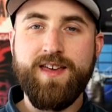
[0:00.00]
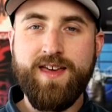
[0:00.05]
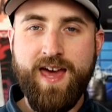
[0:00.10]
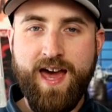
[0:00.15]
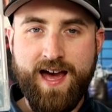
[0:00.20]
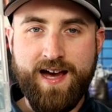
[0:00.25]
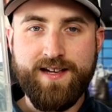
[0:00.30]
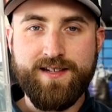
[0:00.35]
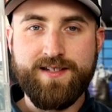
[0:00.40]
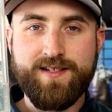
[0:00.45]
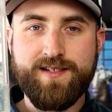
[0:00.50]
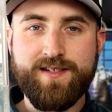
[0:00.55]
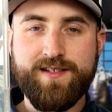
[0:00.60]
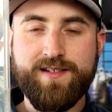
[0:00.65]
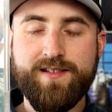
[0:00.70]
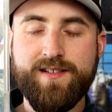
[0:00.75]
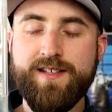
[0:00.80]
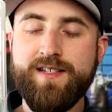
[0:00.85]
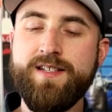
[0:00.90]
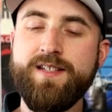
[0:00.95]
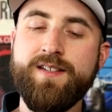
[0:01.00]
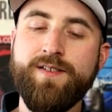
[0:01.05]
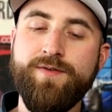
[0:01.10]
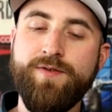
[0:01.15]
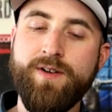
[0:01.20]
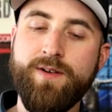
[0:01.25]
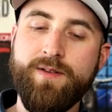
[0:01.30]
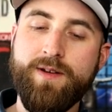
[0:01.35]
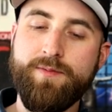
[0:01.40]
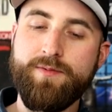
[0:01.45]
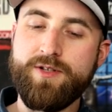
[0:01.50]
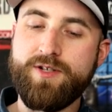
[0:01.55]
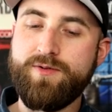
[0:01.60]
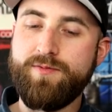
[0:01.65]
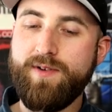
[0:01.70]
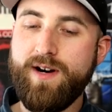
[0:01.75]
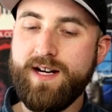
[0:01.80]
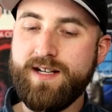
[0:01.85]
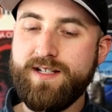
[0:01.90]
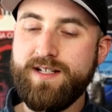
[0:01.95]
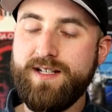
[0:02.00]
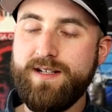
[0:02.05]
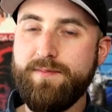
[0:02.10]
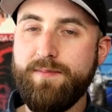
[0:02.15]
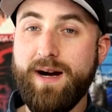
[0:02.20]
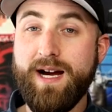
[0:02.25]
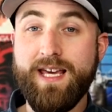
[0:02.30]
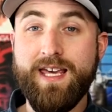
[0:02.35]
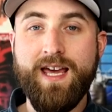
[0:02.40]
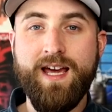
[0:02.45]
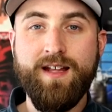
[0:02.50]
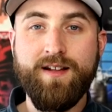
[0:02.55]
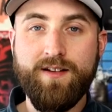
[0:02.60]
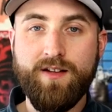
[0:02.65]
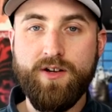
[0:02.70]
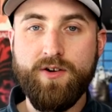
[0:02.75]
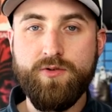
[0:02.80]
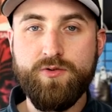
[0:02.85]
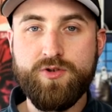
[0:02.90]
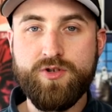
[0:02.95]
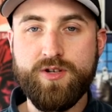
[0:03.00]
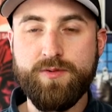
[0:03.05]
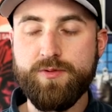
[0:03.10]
Kes. This is a film that was directed by Ken Loach.